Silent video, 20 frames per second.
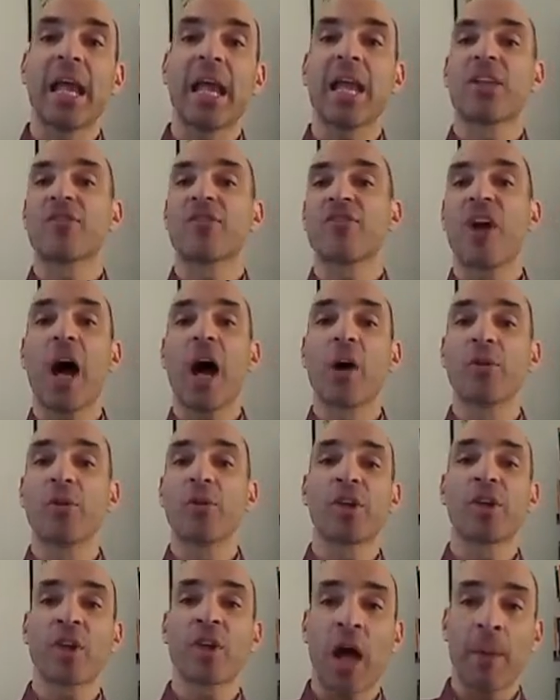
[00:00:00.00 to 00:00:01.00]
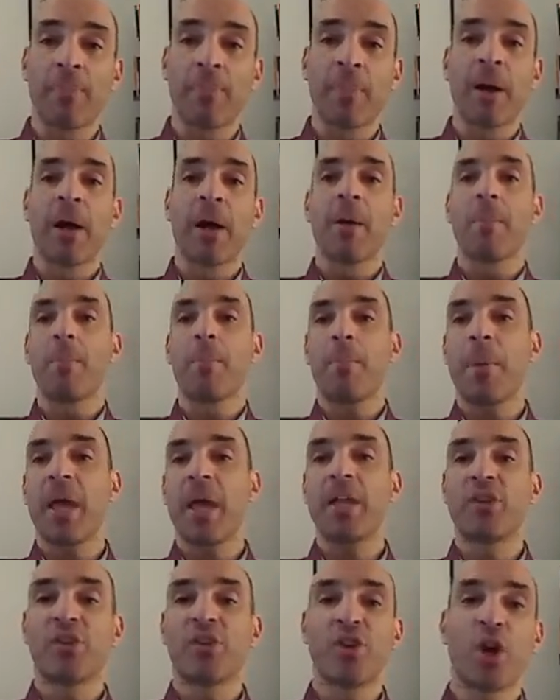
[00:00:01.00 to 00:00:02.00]
It rouses up
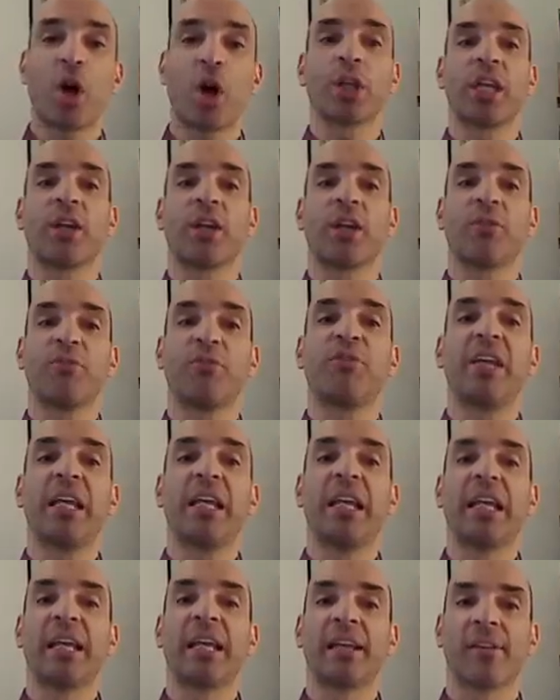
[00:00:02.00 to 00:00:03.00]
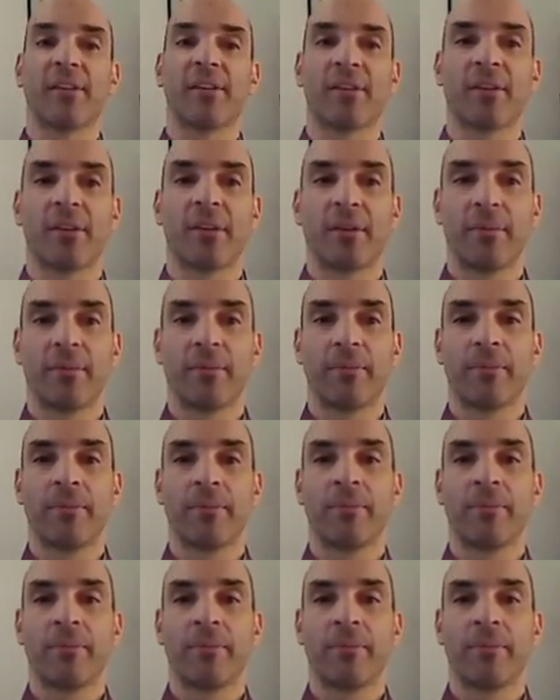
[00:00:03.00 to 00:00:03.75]
patriotic feelings.